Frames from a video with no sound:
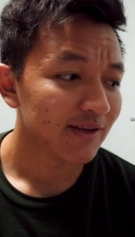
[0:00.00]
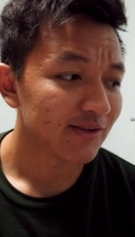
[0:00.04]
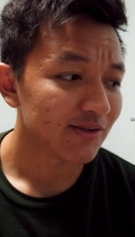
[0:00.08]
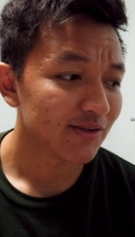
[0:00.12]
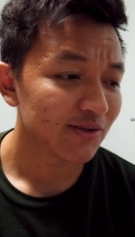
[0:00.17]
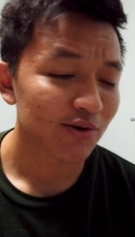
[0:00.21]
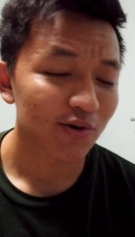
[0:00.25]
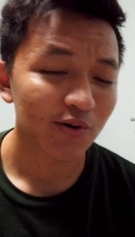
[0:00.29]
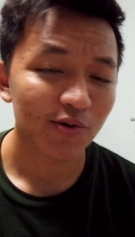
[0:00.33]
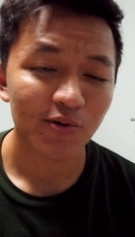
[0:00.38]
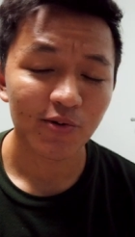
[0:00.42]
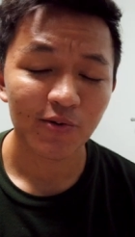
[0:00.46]

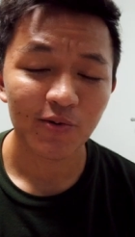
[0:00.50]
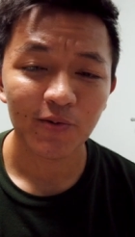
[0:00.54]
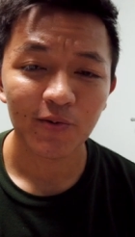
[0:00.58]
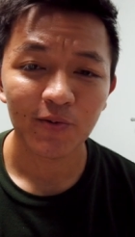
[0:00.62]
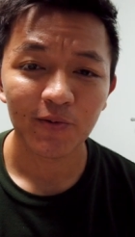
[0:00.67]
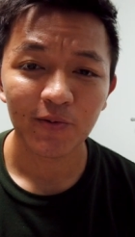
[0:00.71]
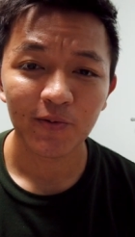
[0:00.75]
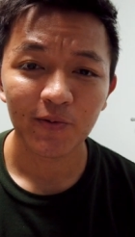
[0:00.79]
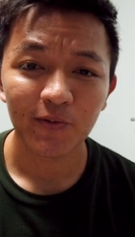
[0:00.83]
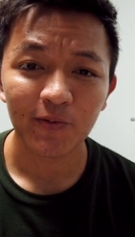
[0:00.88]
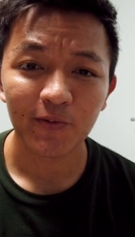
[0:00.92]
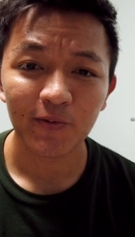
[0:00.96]

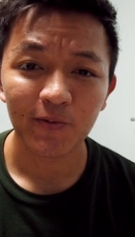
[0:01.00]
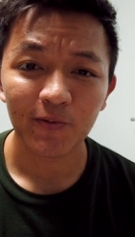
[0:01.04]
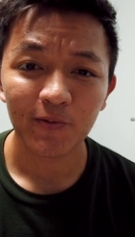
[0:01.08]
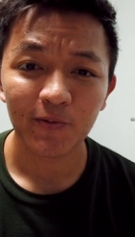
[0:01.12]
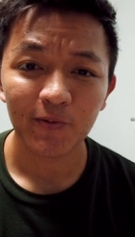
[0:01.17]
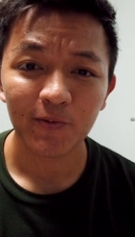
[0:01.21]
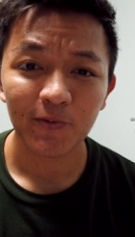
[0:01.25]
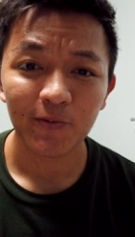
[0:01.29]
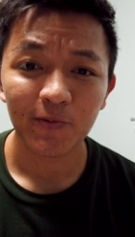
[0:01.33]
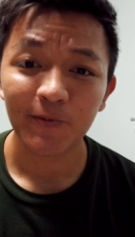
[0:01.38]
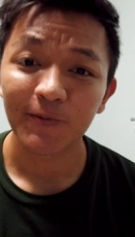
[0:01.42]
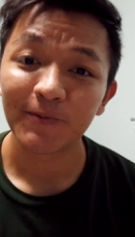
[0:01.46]

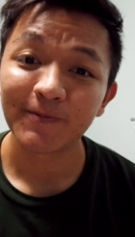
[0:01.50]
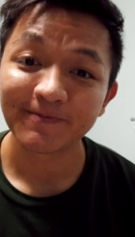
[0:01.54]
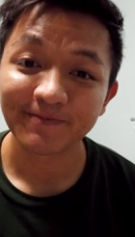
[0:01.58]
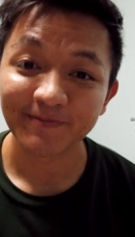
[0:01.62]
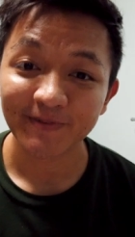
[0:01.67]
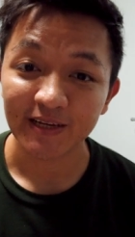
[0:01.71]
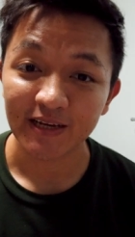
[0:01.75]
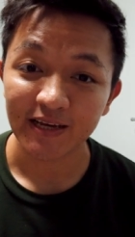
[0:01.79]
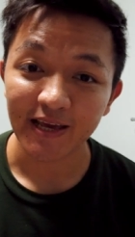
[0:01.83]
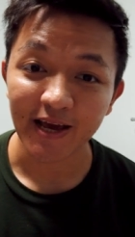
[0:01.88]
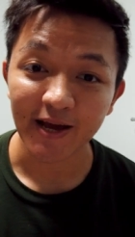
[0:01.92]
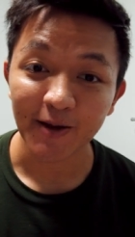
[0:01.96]
So
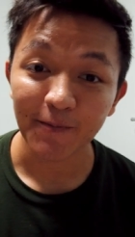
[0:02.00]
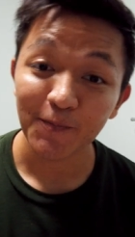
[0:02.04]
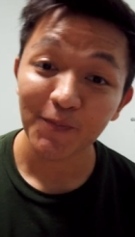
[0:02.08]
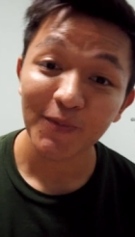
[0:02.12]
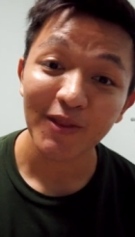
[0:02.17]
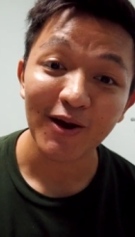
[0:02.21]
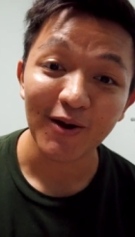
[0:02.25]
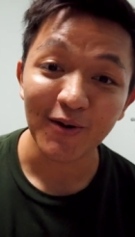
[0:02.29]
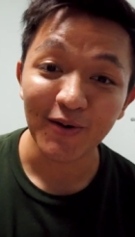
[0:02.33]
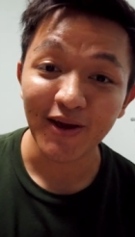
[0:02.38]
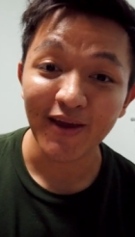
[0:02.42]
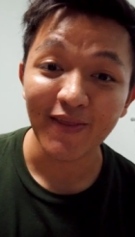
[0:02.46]
yeah,
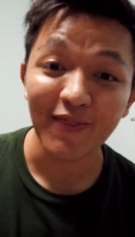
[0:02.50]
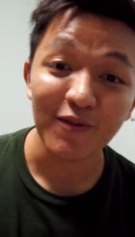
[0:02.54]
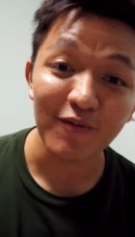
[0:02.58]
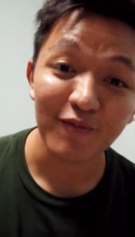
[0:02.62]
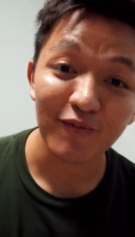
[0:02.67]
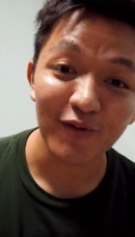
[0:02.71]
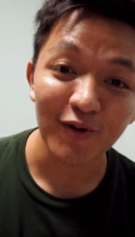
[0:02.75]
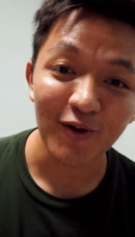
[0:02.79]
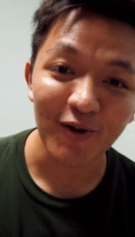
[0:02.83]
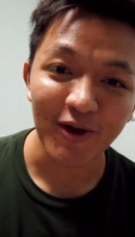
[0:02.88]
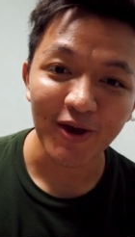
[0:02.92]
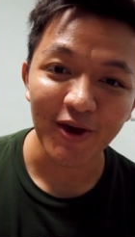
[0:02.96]
I'll end
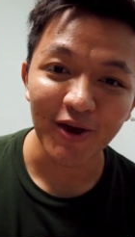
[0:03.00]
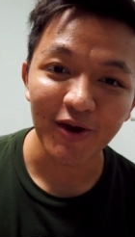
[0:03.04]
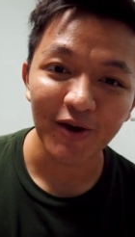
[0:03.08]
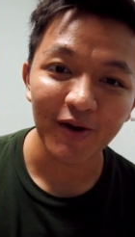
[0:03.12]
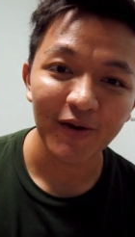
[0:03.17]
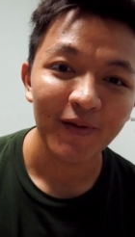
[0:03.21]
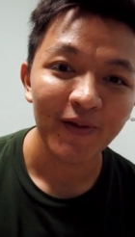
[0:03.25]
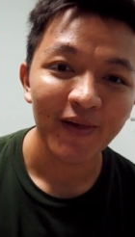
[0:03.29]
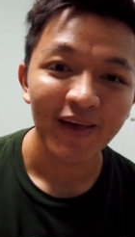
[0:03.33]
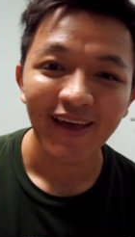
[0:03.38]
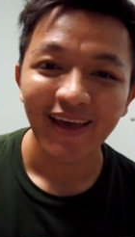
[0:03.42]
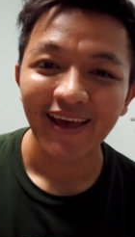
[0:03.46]
the vlog
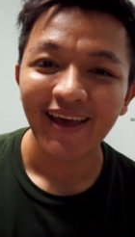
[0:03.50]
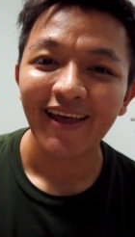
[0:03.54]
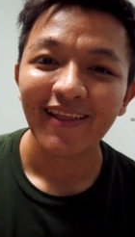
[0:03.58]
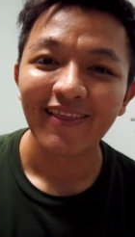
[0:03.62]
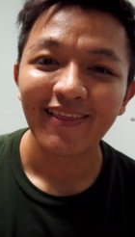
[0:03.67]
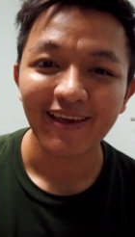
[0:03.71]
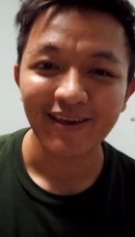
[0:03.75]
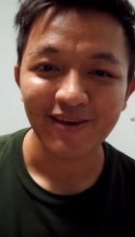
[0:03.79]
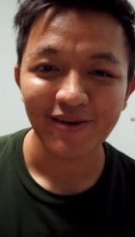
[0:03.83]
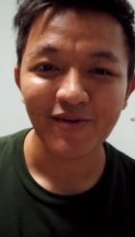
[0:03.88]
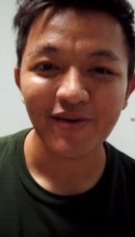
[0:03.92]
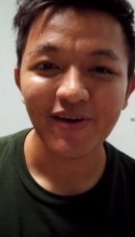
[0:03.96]
here.
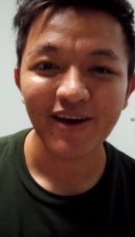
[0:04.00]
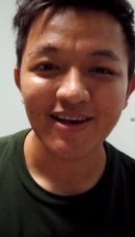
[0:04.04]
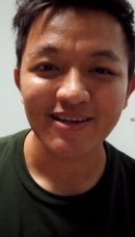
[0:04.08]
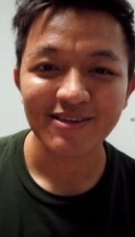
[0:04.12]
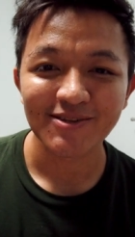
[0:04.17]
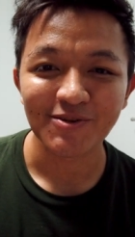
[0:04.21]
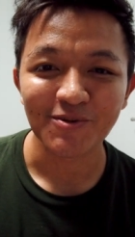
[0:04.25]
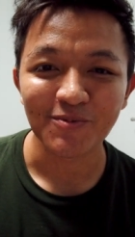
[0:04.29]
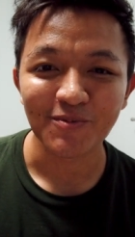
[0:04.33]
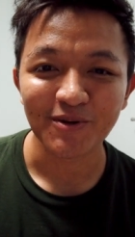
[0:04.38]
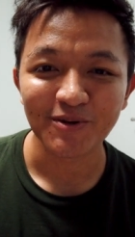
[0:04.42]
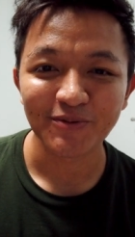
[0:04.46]
Thank you
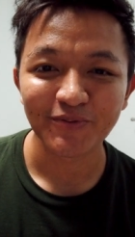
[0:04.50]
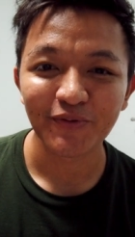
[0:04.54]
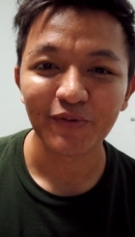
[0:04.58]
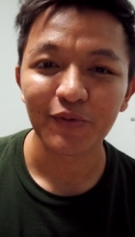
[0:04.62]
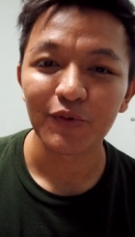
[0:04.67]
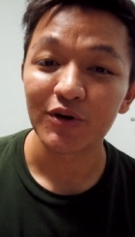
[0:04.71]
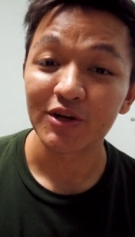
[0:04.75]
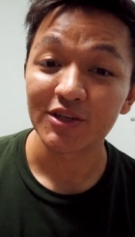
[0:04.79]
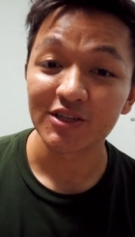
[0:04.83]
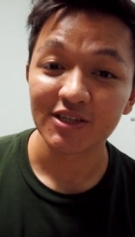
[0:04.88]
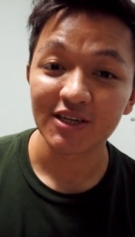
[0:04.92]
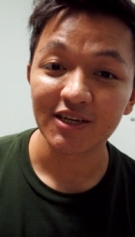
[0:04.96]
guys so much
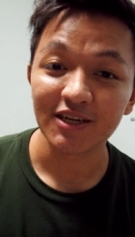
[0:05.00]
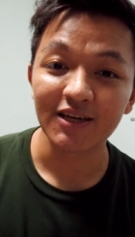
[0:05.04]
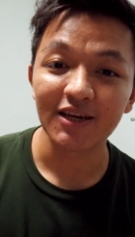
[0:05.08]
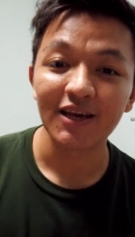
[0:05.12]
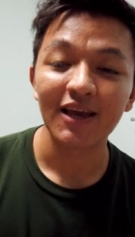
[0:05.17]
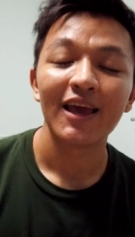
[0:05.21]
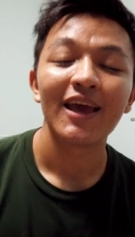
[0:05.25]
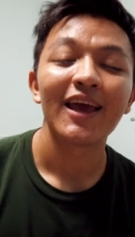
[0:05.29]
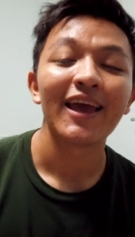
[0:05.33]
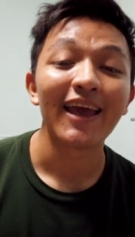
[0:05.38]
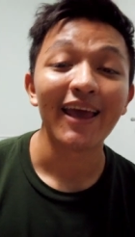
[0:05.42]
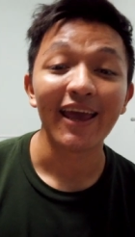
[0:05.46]
for
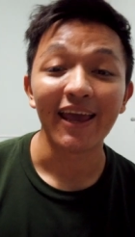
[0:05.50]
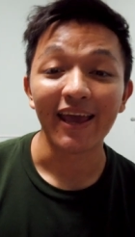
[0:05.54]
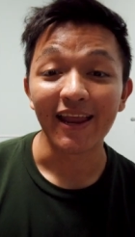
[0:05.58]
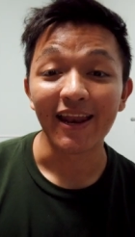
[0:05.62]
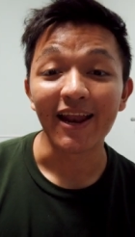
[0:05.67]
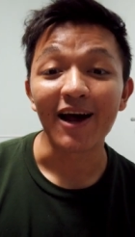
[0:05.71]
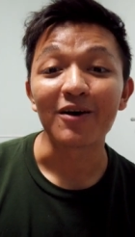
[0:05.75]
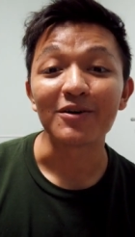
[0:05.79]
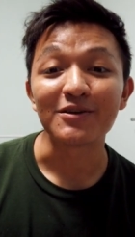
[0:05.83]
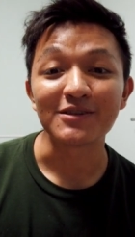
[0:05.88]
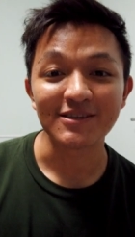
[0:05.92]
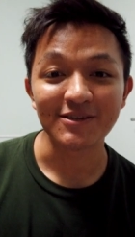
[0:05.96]
watching,
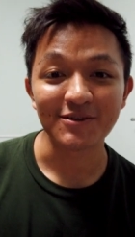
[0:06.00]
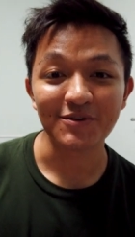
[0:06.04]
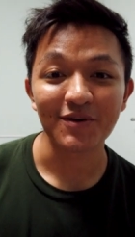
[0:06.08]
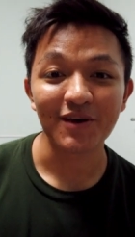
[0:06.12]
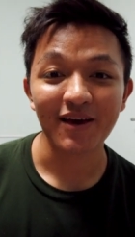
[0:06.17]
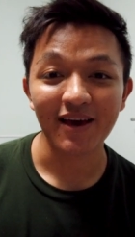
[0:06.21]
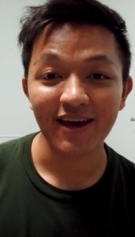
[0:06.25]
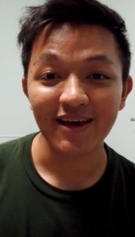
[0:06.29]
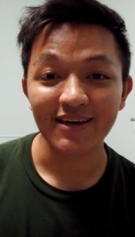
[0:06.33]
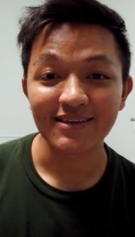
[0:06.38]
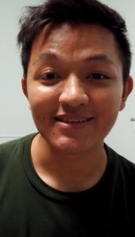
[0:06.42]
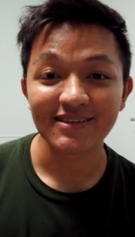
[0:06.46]
and I'll see you
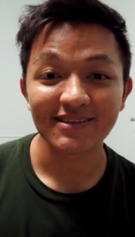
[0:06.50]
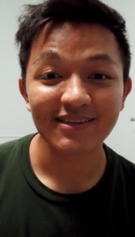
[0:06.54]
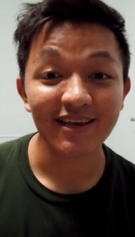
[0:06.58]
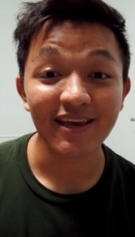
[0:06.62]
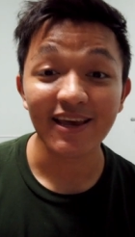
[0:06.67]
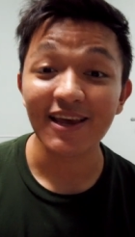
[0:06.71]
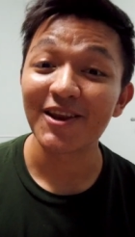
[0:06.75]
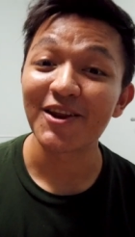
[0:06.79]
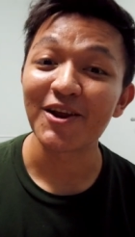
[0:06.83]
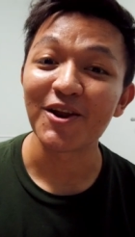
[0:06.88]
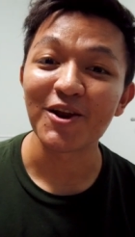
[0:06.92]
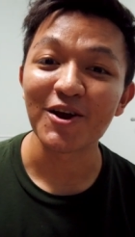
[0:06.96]
guys
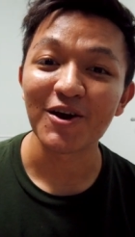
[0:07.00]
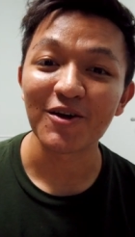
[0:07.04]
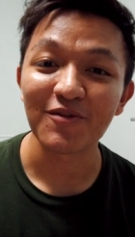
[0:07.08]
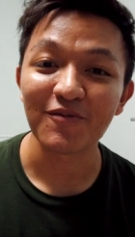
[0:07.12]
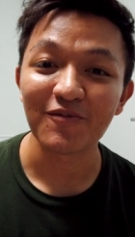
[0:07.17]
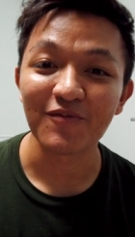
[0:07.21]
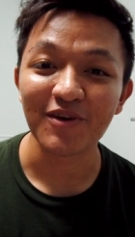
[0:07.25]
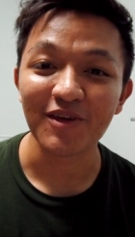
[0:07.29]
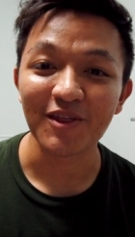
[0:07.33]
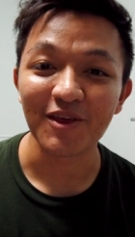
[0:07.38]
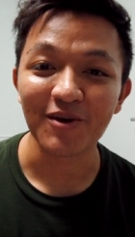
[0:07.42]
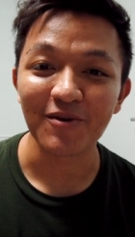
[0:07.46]
in another
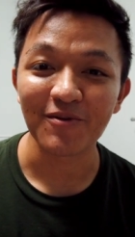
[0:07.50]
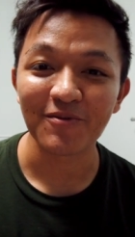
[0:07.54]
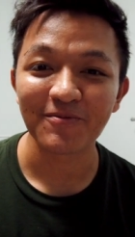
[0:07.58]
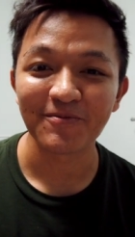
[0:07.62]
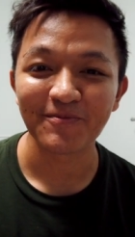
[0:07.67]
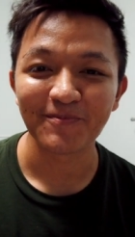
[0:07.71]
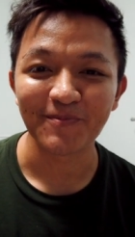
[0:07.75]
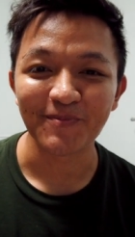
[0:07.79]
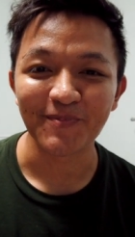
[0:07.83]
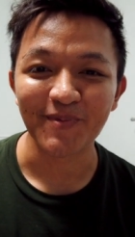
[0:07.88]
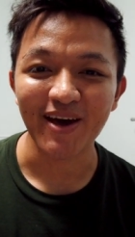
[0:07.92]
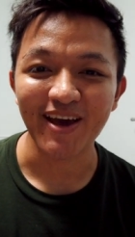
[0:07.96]
video.
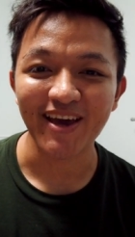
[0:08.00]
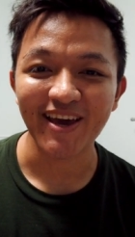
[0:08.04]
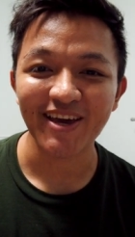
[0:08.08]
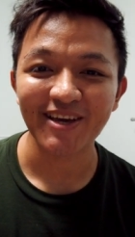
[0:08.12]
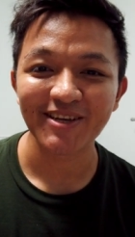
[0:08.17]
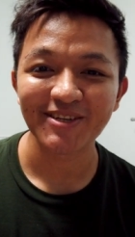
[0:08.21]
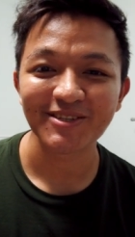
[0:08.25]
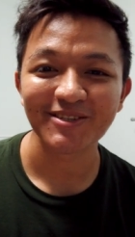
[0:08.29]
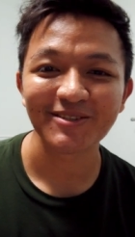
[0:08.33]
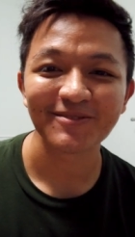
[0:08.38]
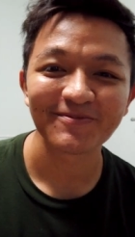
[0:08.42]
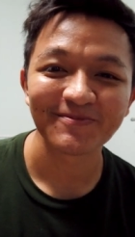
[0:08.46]
Bye
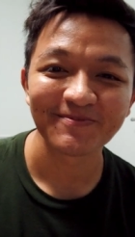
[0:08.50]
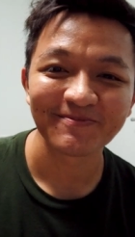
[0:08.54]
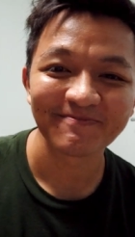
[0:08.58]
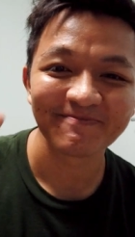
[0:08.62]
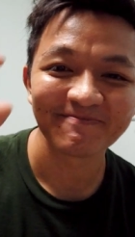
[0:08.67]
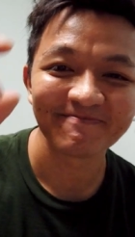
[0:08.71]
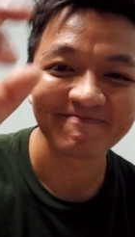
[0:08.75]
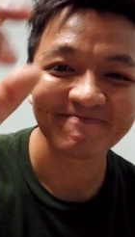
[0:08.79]
guys.